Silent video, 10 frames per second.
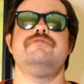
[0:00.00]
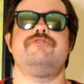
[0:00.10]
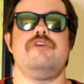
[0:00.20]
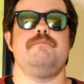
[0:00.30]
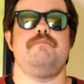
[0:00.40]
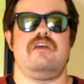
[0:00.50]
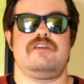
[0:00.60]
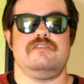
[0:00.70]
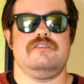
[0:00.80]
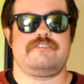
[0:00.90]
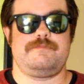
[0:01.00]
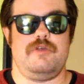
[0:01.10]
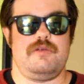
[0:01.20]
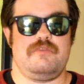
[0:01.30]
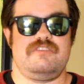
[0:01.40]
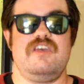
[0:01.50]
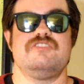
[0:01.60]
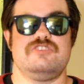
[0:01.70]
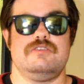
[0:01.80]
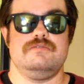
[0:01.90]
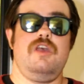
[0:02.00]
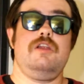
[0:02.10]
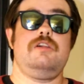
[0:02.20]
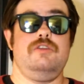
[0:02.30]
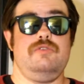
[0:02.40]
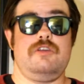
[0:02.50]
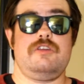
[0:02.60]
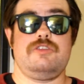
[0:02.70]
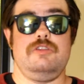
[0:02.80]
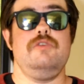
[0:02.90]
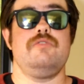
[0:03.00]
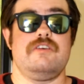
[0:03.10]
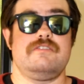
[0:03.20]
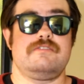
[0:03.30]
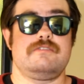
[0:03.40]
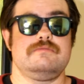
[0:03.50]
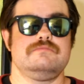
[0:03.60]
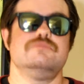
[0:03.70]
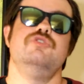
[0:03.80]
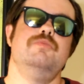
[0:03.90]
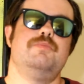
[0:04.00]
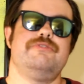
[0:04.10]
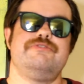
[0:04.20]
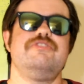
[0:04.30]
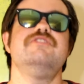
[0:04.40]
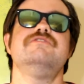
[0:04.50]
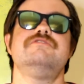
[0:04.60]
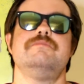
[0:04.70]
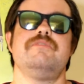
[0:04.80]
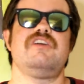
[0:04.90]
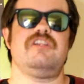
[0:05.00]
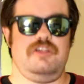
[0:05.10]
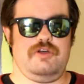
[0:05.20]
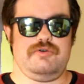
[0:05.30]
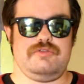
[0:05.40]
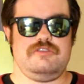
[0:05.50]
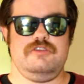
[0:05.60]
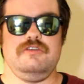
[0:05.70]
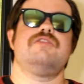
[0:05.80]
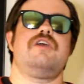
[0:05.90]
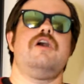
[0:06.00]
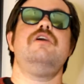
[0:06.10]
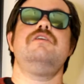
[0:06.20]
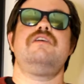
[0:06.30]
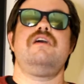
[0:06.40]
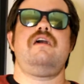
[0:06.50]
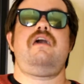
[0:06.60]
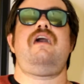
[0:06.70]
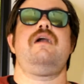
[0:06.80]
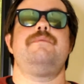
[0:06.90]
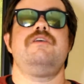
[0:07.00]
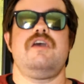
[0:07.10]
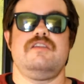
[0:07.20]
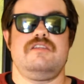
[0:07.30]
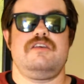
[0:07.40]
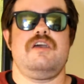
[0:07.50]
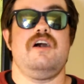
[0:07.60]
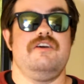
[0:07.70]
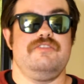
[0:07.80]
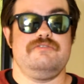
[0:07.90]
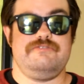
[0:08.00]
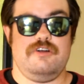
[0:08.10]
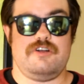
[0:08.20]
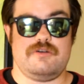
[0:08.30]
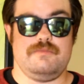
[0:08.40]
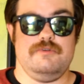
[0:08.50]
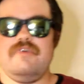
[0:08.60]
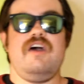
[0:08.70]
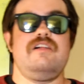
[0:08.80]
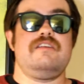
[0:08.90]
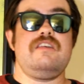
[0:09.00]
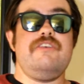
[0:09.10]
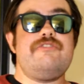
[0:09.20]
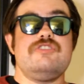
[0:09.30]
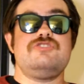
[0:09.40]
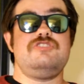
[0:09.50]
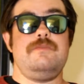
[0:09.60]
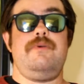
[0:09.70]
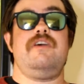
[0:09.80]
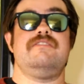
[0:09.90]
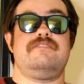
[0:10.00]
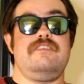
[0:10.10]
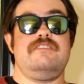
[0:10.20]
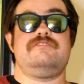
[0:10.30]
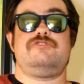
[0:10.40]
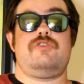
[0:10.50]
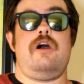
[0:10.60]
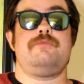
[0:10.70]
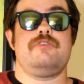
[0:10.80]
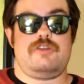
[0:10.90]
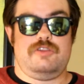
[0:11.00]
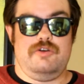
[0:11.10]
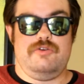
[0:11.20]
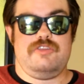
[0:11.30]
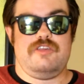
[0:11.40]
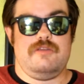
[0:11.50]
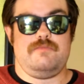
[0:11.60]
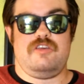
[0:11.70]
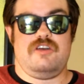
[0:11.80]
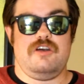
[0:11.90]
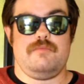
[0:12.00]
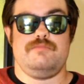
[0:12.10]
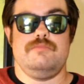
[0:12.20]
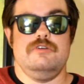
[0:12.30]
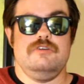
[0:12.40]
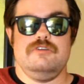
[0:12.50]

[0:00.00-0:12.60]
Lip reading: from medical experimentation, including Thelonious, who prefers to be clothed, and they all get a happy ending on the farm. Hell, even the chimpanzees drop their clothing and become